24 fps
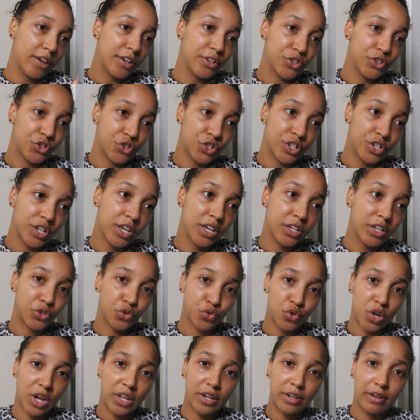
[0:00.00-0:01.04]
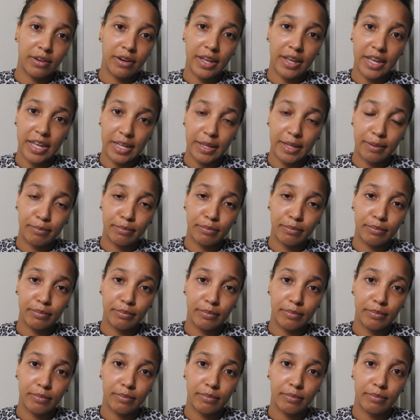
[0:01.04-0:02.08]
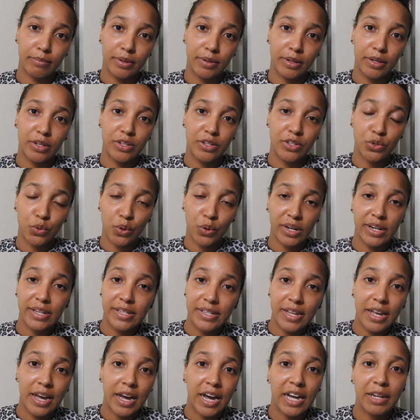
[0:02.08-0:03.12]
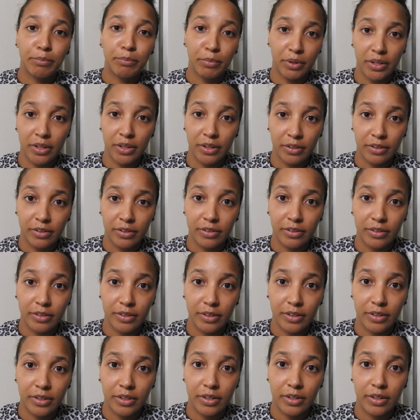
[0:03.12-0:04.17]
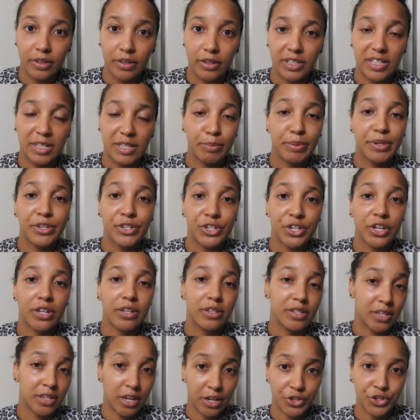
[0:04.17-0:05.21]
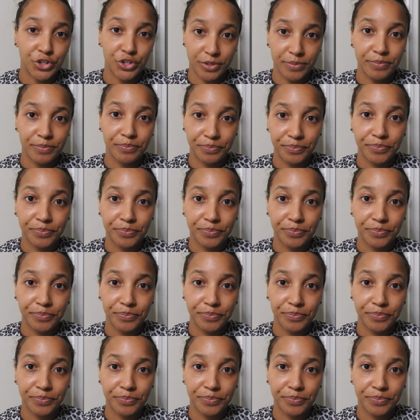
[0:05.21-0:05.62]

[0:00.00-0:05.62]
she is trying to name Zoila's godmother to be Sasha.